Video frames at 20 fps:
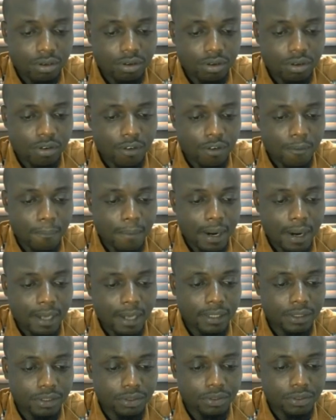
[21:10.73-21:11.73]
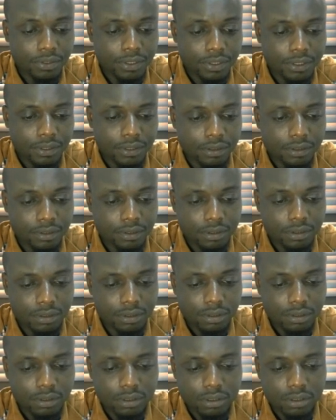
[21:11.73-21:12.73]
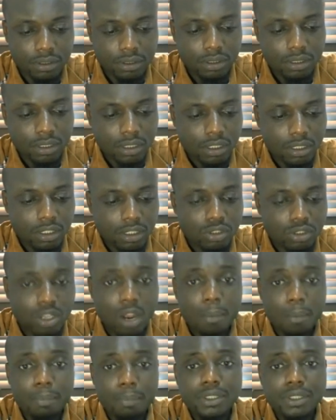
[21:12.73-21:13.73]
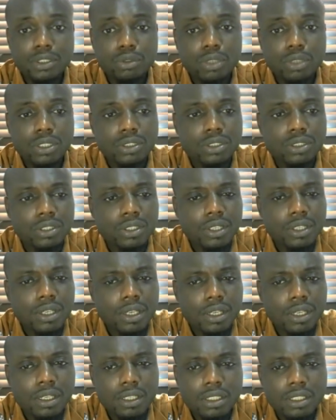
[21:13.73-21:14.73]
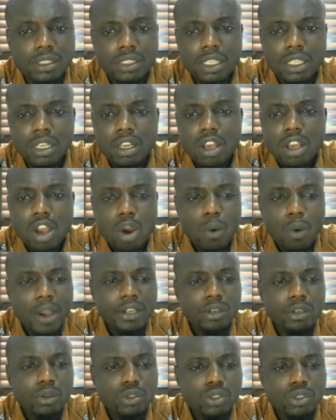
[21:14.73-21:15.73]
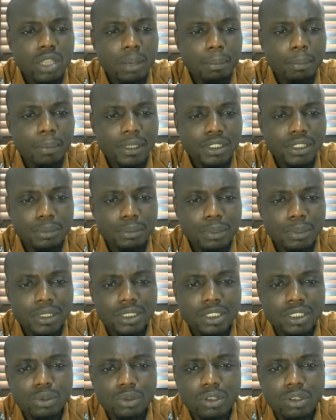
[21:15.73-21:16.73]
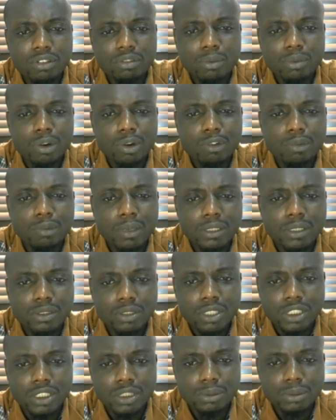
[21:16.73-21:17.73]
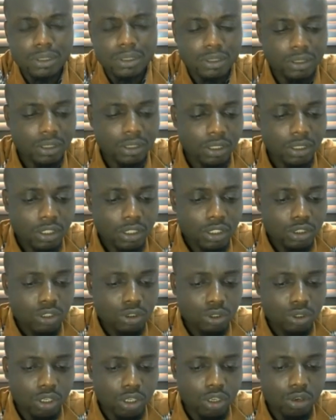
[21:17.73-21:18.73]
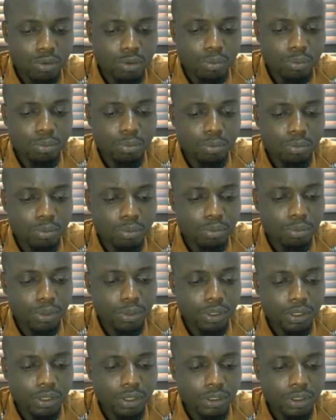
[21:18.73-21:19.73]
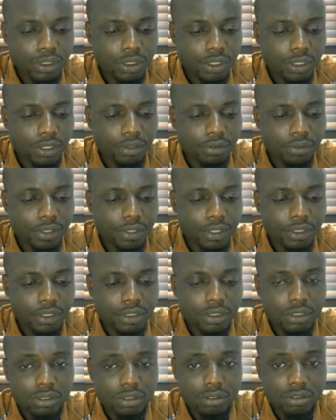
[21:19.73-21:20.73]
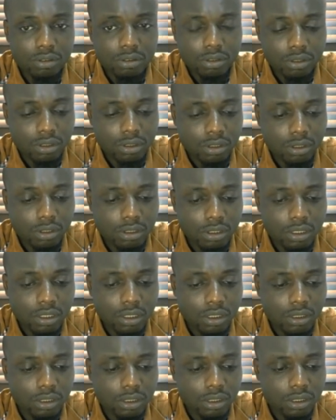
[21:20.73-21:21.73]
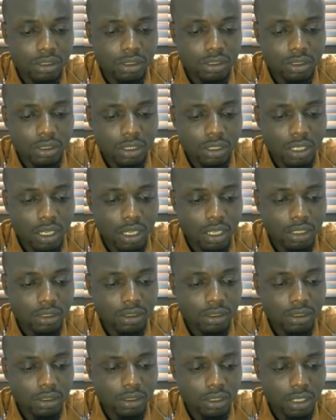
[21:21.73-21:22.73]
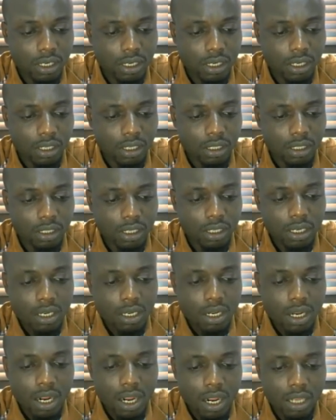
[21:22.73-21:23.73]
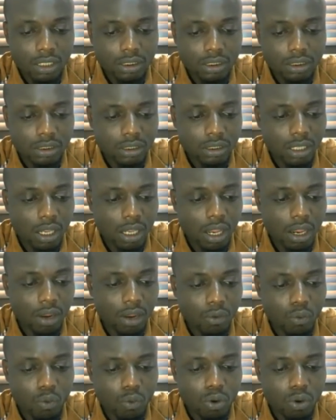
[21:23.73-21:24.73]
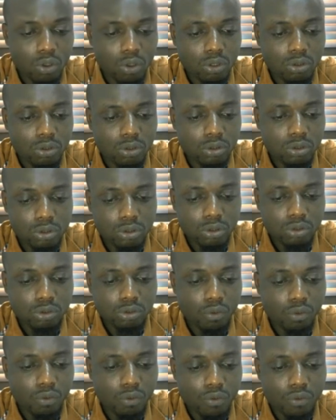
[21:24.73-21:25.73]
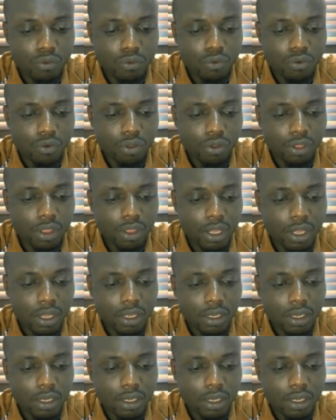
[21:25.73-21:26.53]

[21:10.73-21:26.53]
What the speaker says: on my screen. So I'll paste the question here. You say, why do you want to participate in the Weidenfeld-Hoffmann Scholarship? So help me generate this answer, as I want to further